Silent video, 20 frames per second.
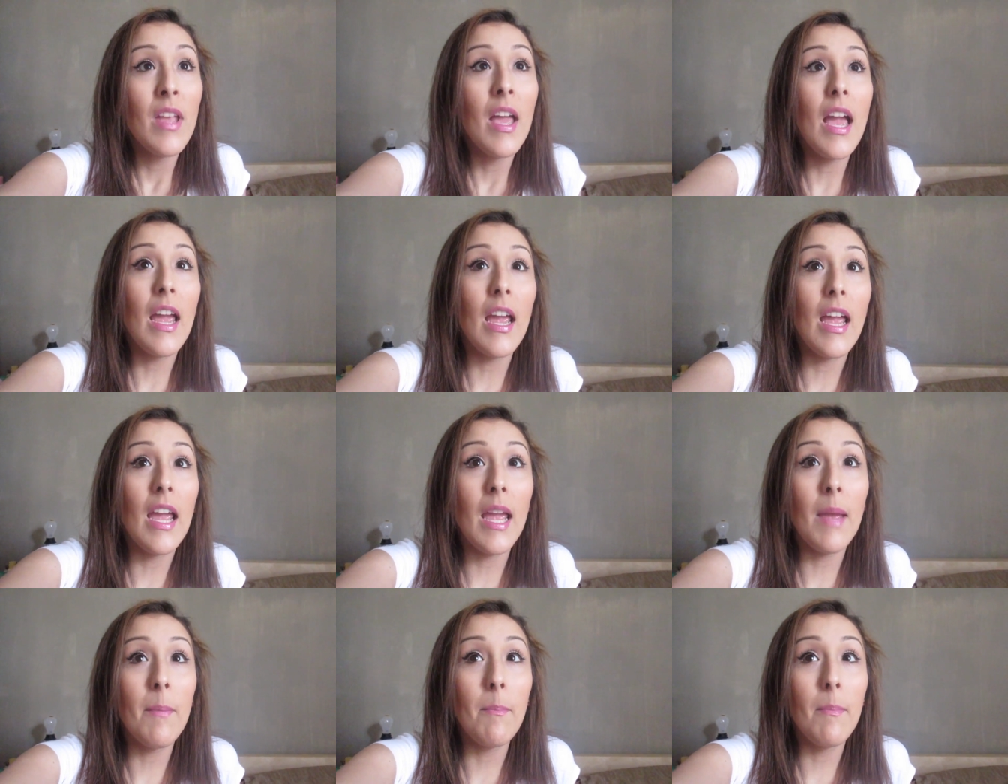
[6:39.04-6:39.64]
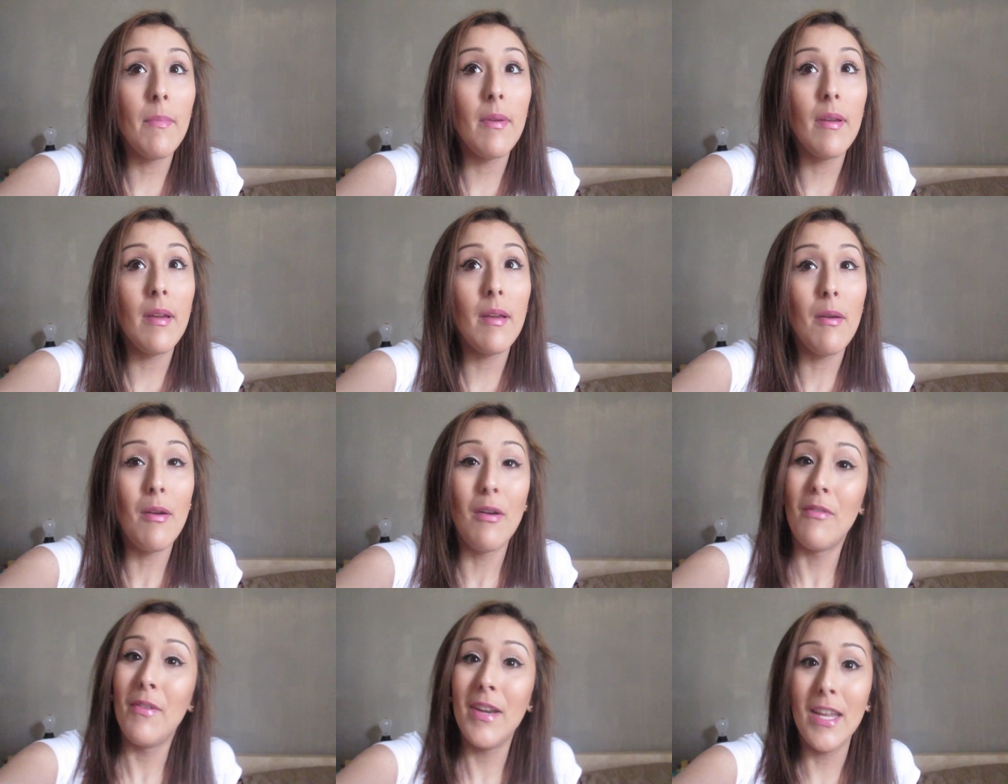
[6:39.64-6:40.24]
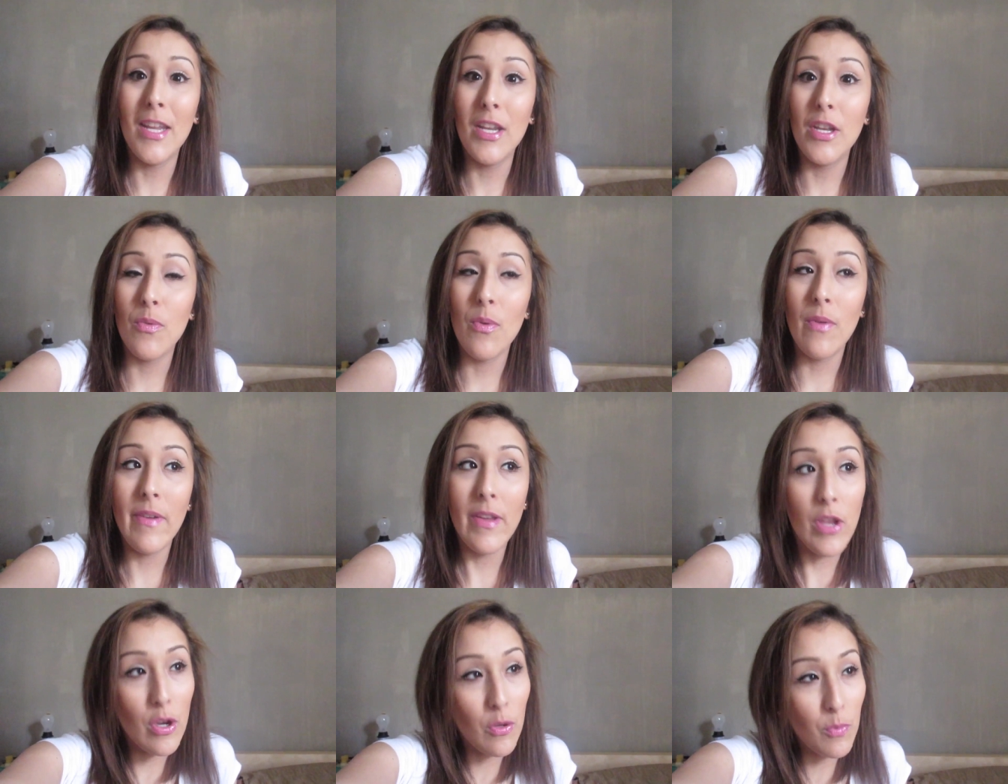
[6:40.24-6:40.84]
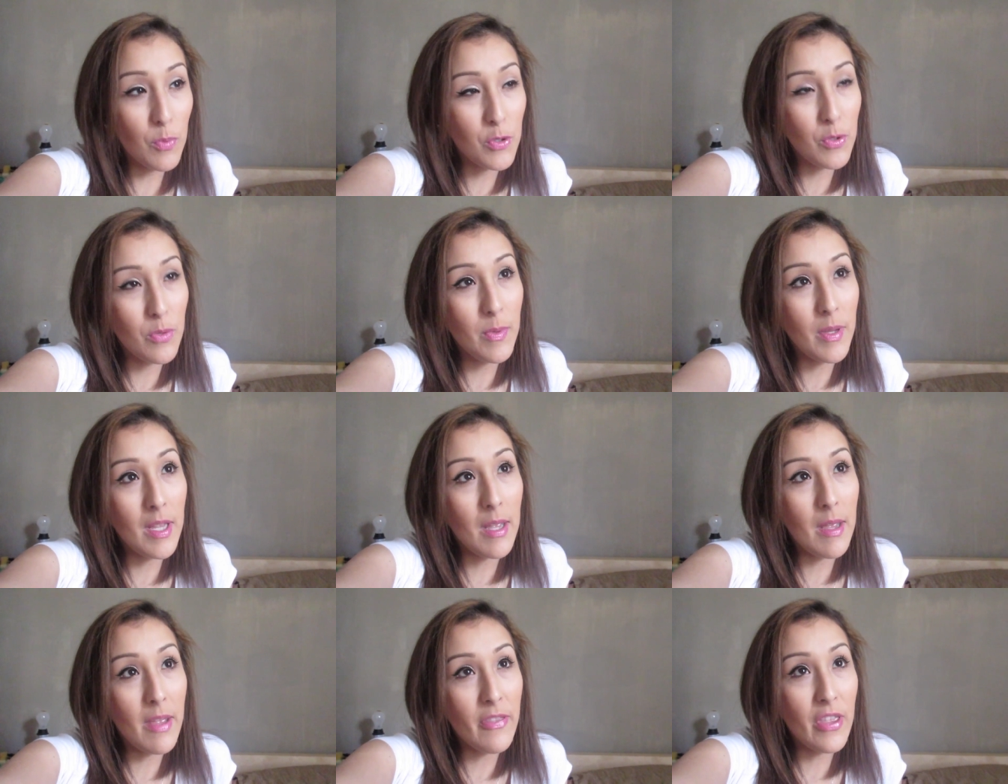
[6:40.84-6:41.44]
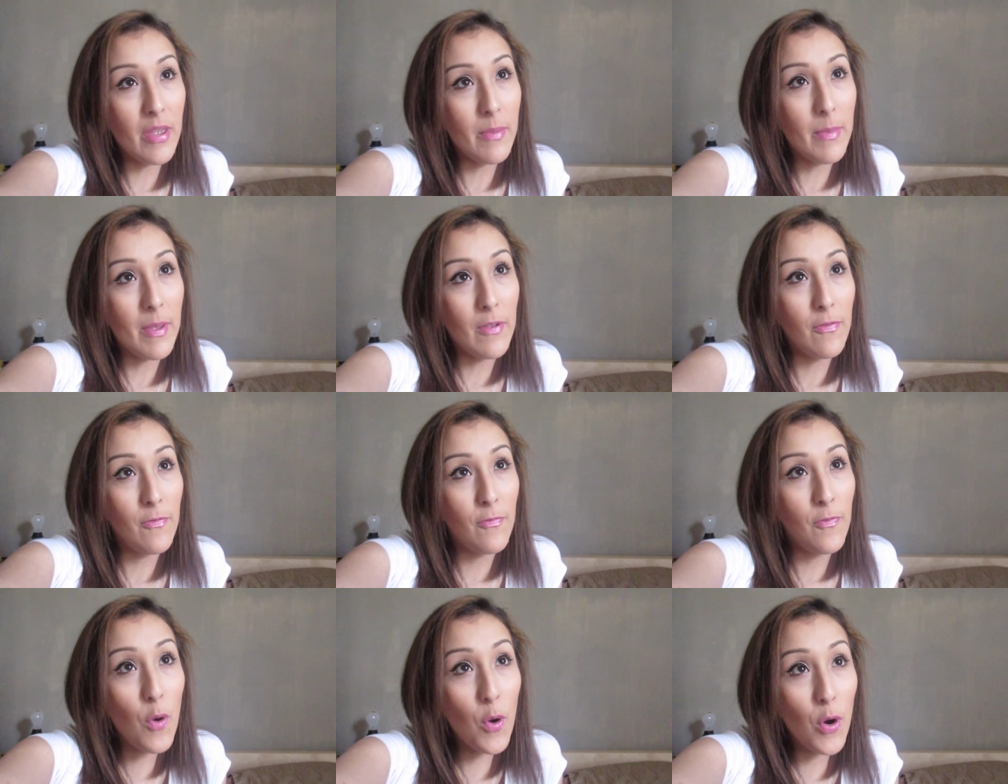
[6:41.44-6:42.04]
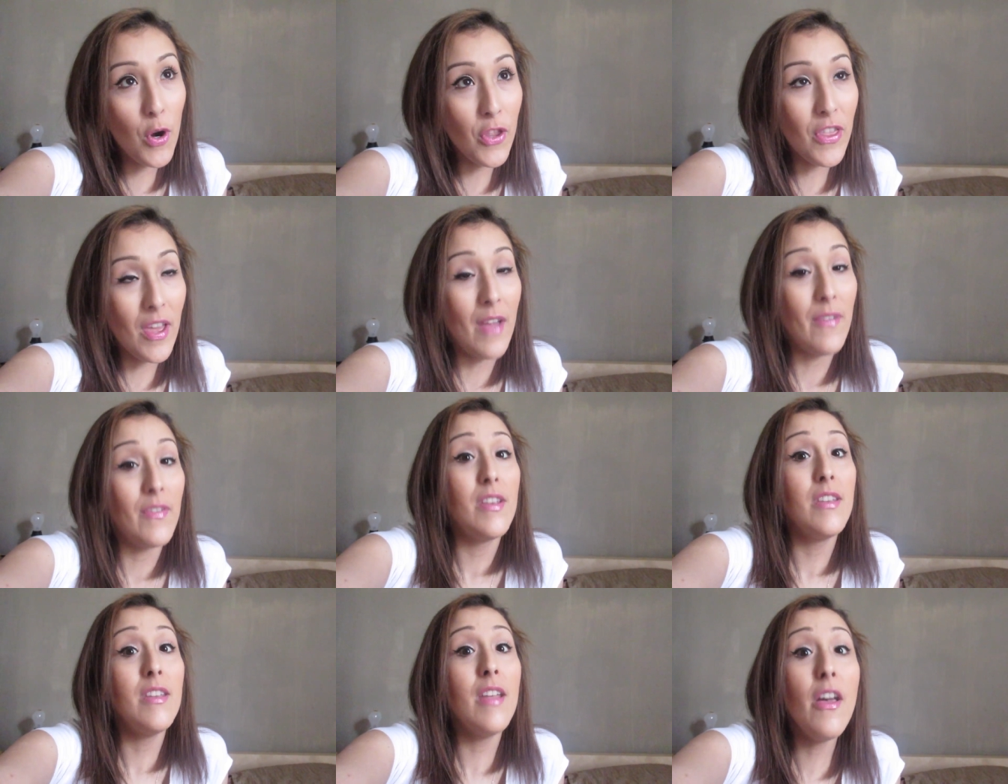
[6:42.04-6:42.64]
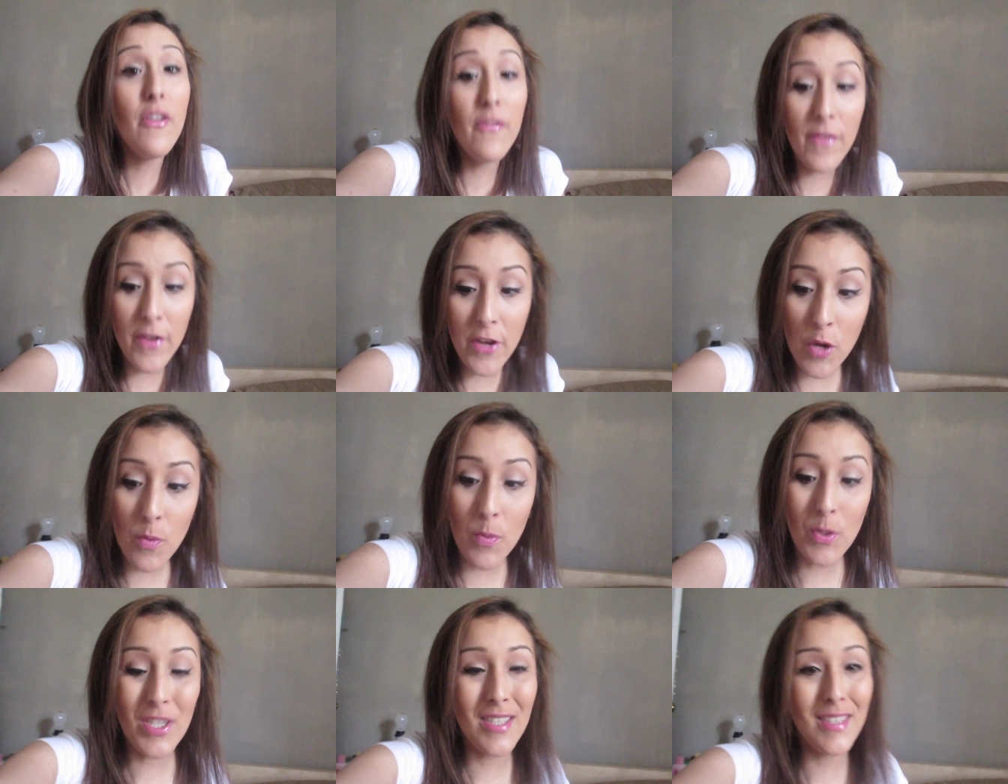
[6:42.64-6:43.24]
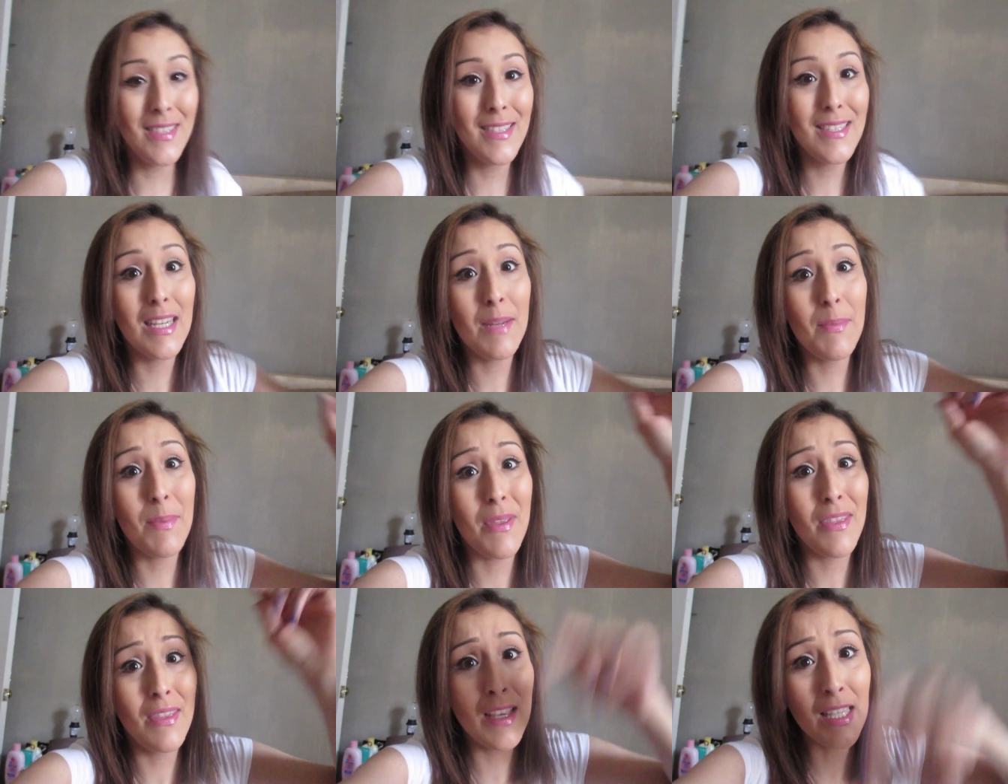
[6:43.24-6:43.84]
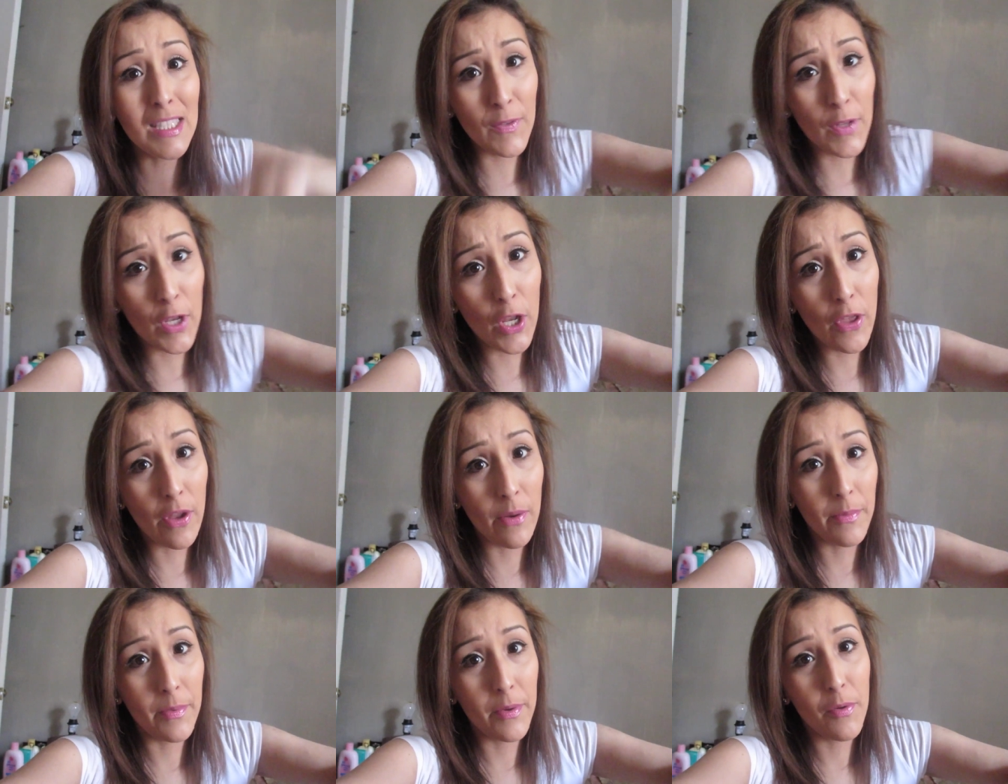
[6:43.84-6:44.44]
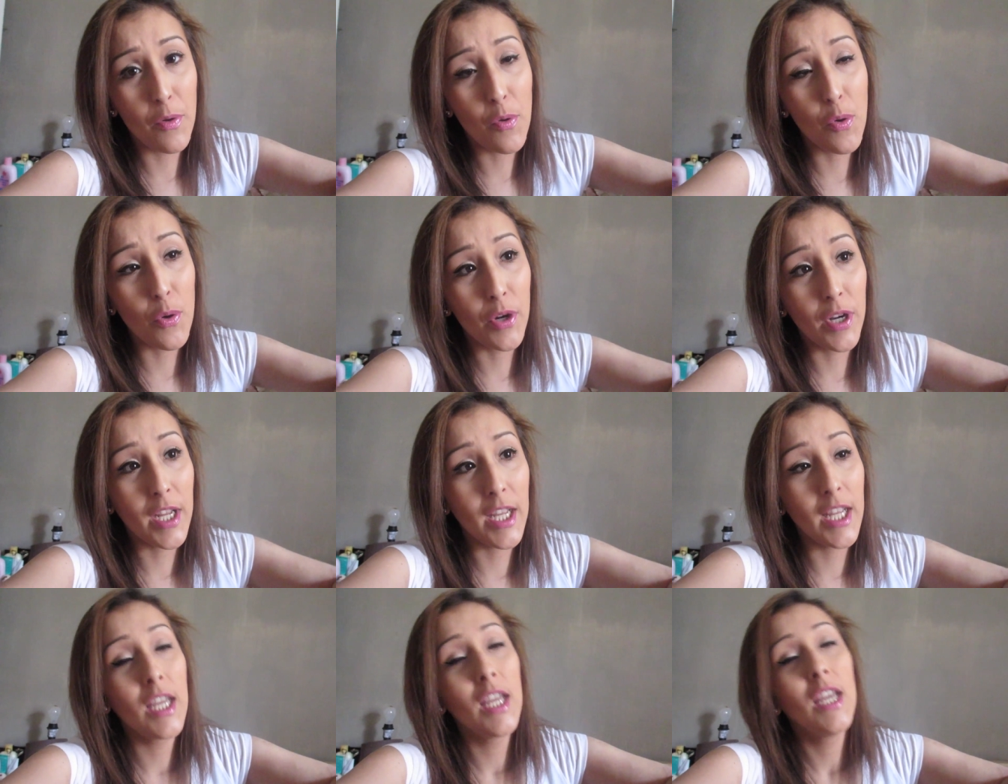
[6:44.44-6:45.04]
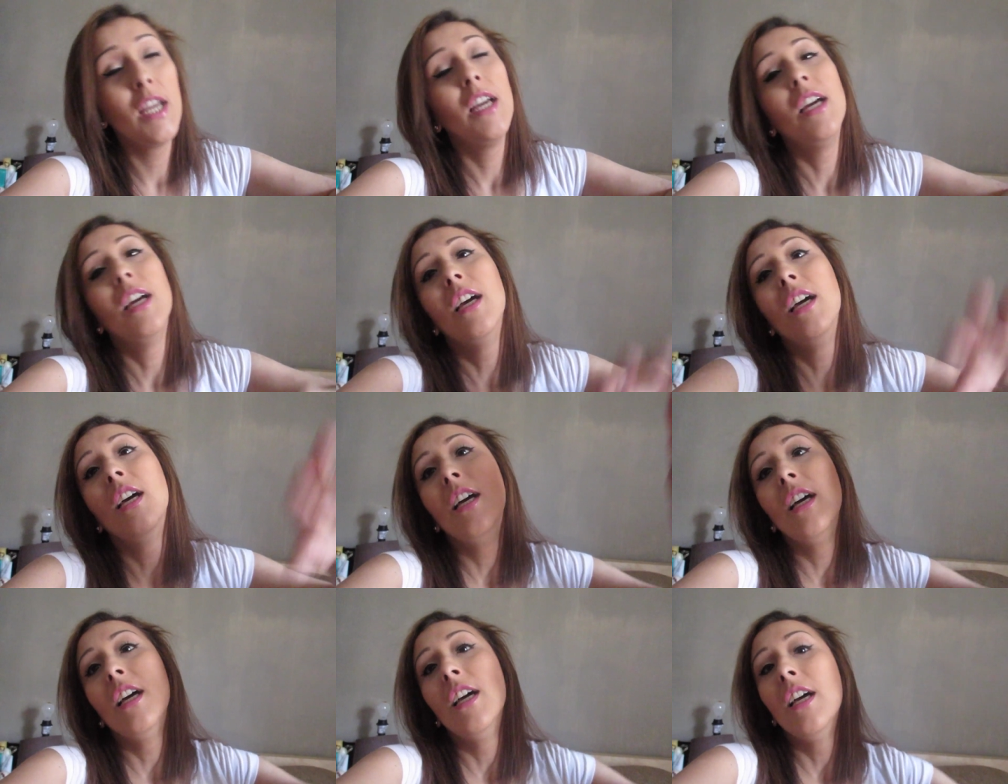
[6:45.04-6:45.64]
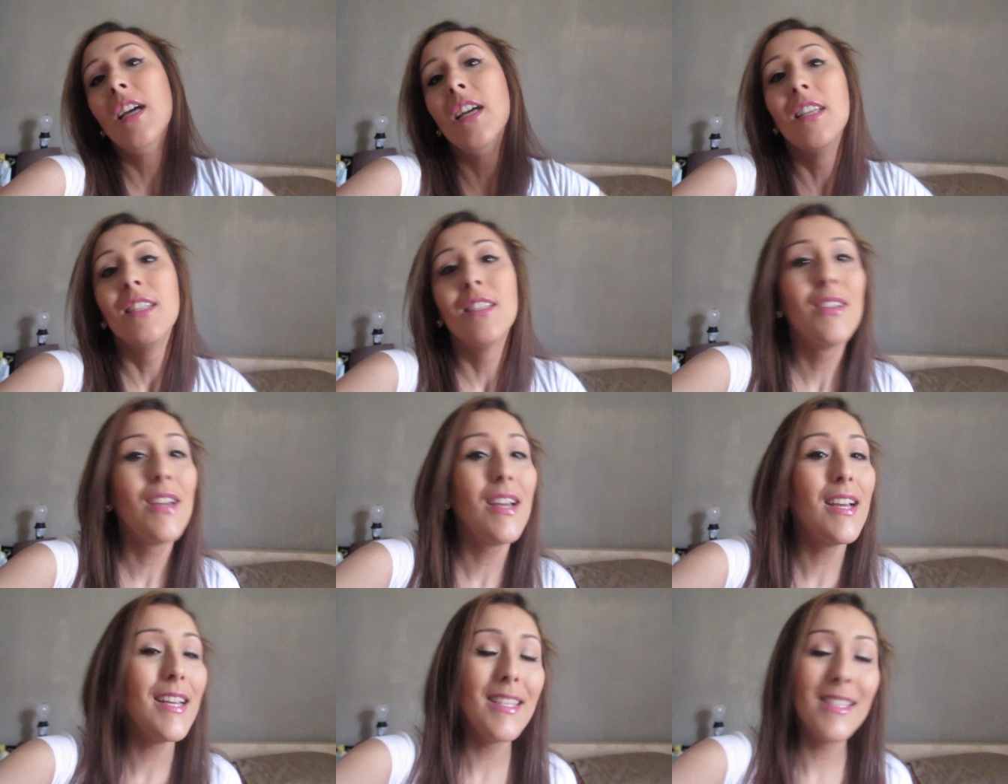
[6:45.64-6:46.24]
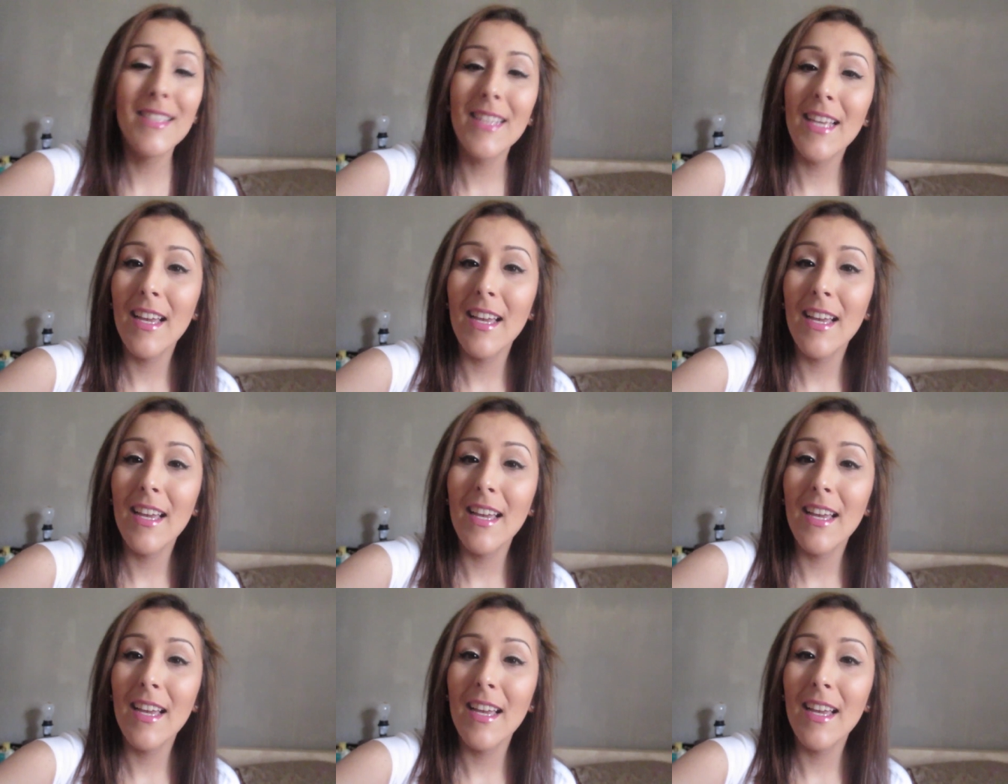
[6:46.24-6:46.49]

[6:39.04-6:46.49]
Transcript: I'm already in Nueva York, which would be, I think, May 4th. I have another video, which is going to be this video that I'm recording. So guys,